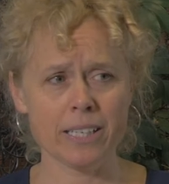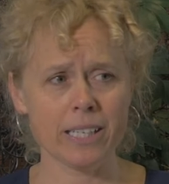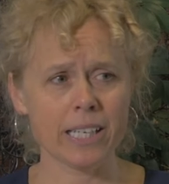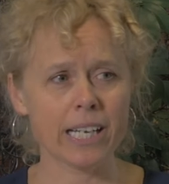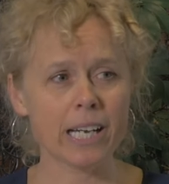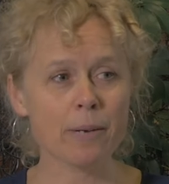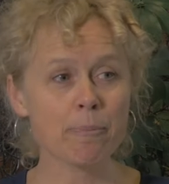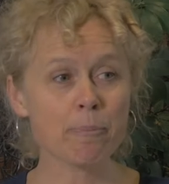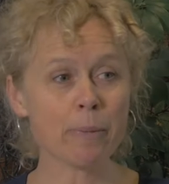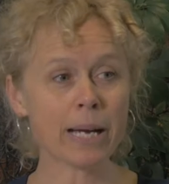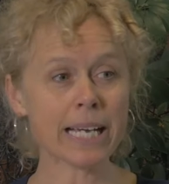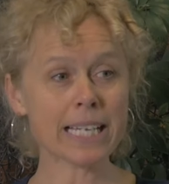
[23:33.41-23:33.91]

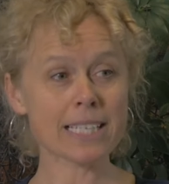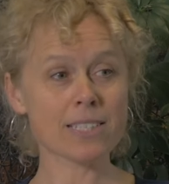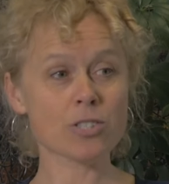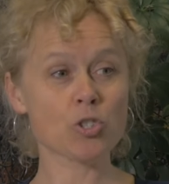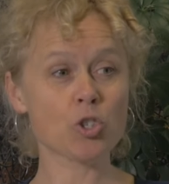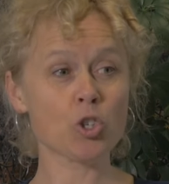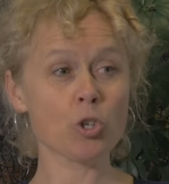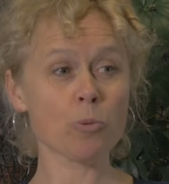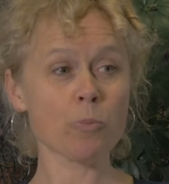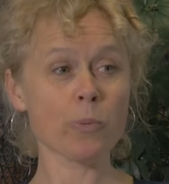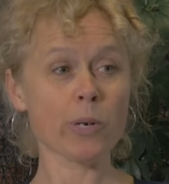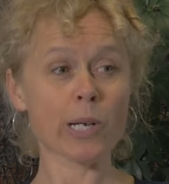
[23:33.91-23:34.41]
It makes
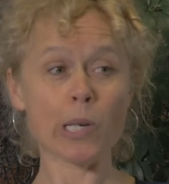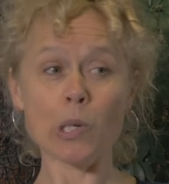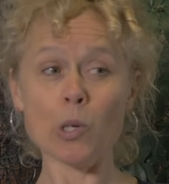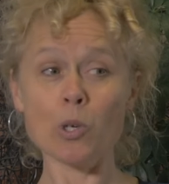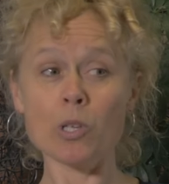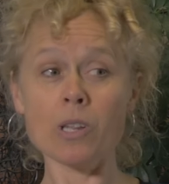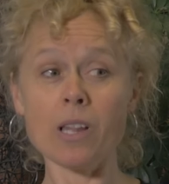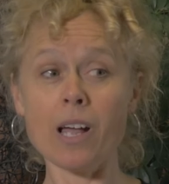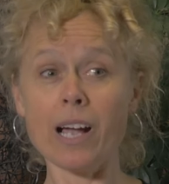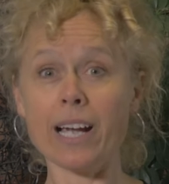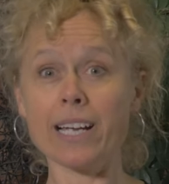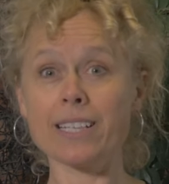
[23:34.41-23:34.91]
turmeric
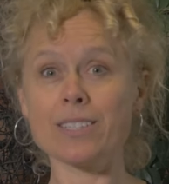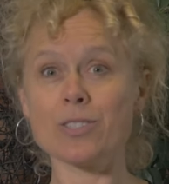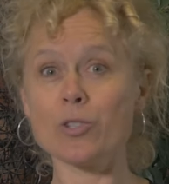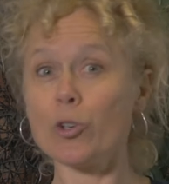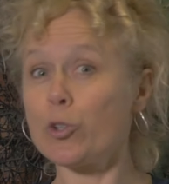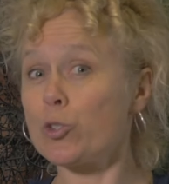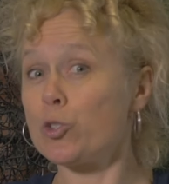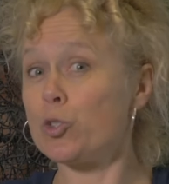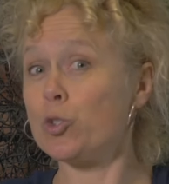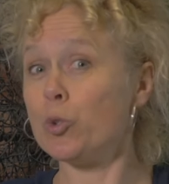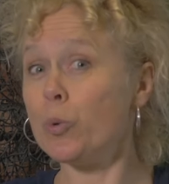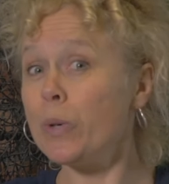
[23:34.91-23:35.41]
look like it's
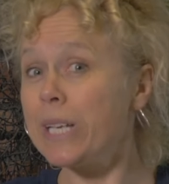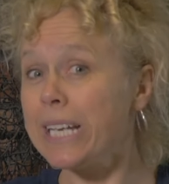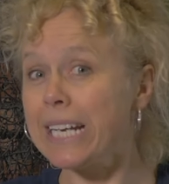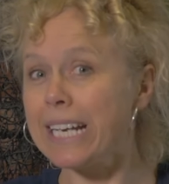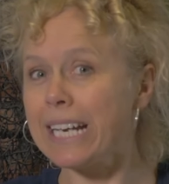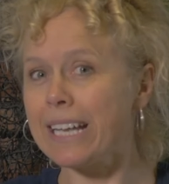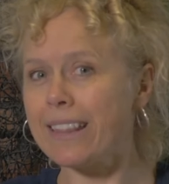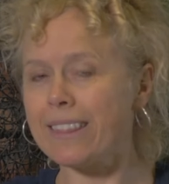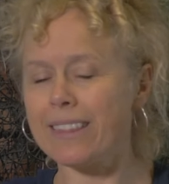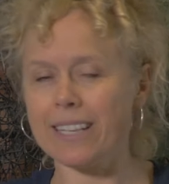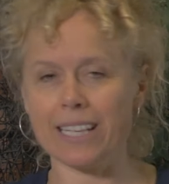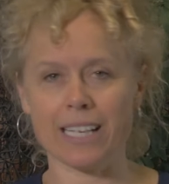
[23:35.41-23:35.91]
not doing
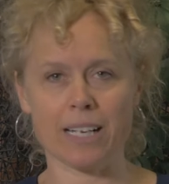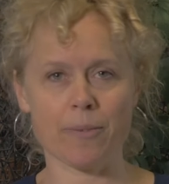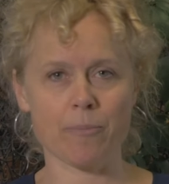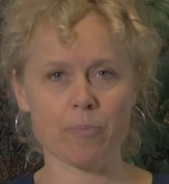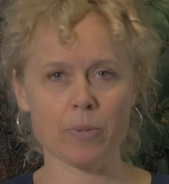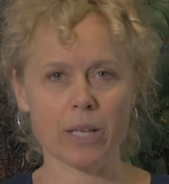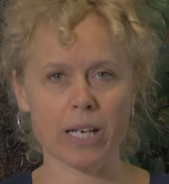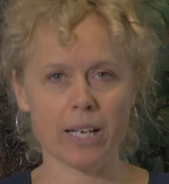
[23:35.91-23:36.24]
anything.